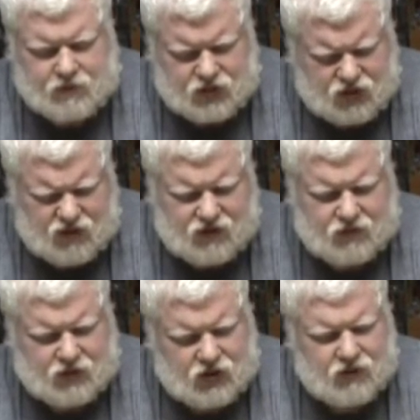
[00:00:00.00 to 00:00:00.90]
Beautiful,
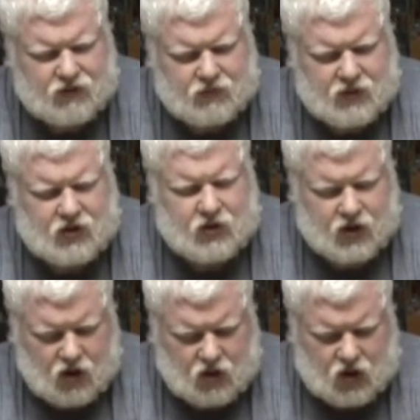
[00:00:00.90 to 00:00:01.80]
beautiful beer,
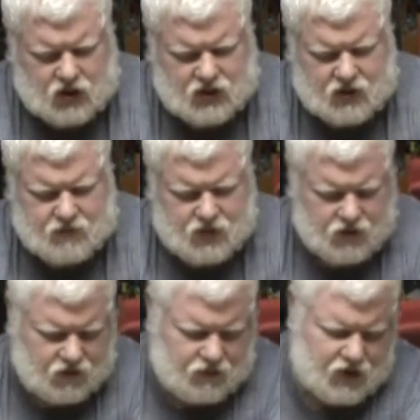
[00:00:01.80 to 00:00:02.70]
in all honesty,
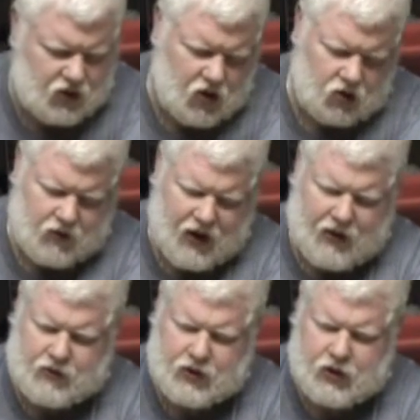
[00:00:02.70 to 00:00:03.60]
beautiful beer all
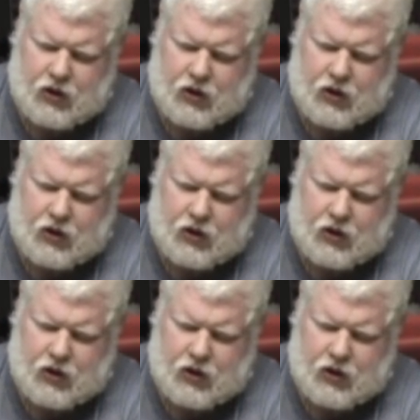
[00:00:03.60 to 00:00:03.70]
around.